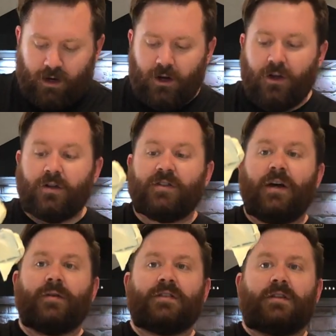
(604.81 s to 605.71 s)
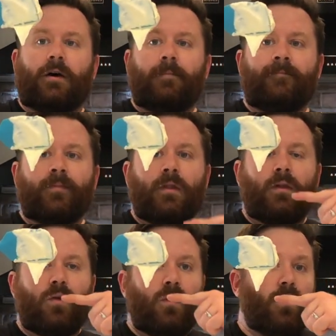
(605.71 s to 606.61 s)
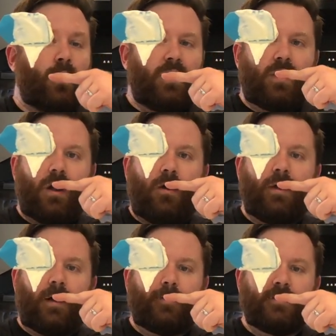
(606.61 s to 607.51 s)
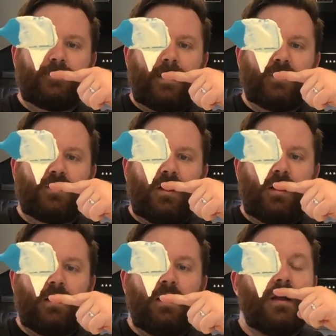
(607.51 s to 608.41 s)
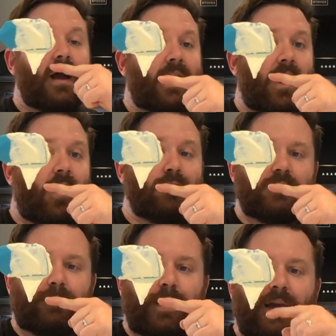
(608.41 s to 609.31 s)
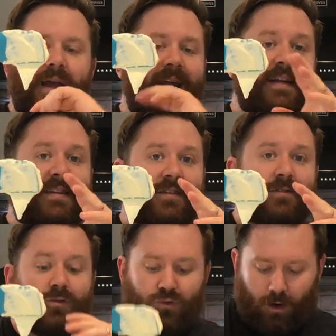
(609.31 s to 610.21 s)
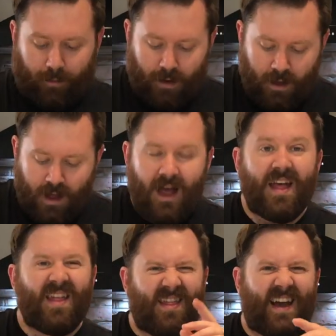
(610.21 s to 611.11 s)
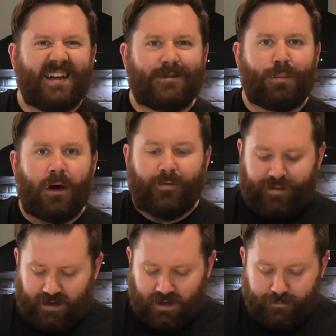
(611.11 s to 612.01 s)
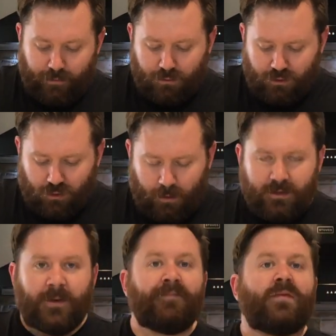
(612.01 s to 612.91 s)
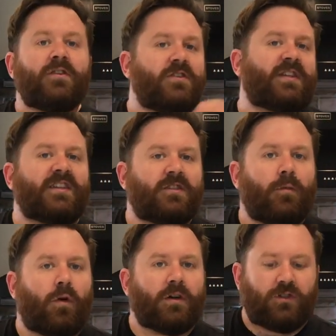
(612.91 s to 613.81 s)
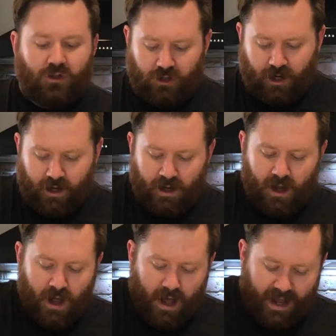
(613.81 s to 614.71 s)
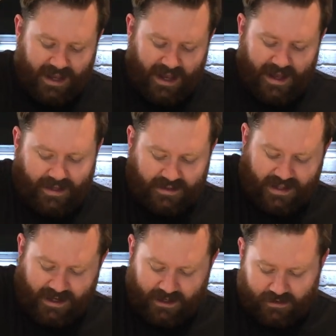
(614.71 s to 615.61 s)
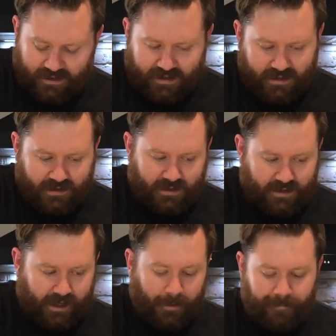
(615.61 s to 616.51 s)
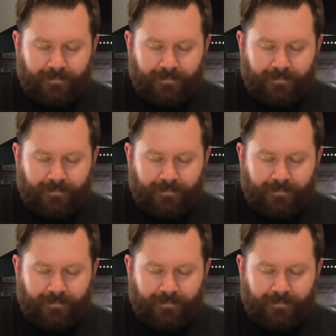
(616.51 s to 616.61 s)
And you can tell it's done when you can hold it up on a spatula and it holds a peak and it doesn't drop. That is perfect. If yours drops, just add some more icing sugar and get it to that consistency.